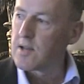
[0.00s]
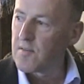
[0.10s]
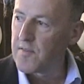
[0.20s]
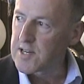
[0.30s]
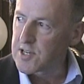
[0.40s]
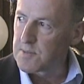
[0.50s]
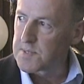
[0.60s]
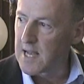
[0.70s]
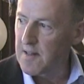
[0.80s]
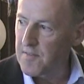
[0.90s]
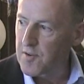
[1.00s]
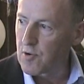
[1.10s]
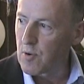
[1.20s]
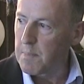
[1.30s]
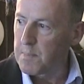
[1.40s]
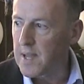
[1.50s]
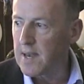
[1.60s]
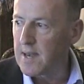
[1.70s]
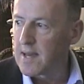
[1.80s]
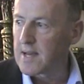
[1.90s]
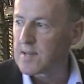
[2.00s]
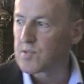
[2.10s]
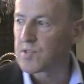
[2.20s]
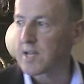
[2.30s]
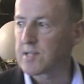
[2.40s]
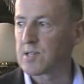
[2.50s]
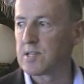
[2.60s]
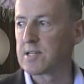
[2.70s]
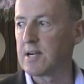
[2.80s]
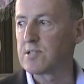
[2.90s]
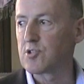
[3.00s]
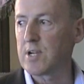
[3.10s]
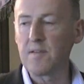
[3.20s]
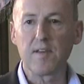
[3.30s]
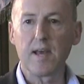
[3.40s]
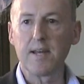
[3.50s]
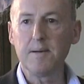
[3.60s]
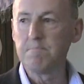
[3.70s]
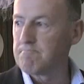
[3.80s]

Victor himself grew up in 6 Cern Street, Vienna.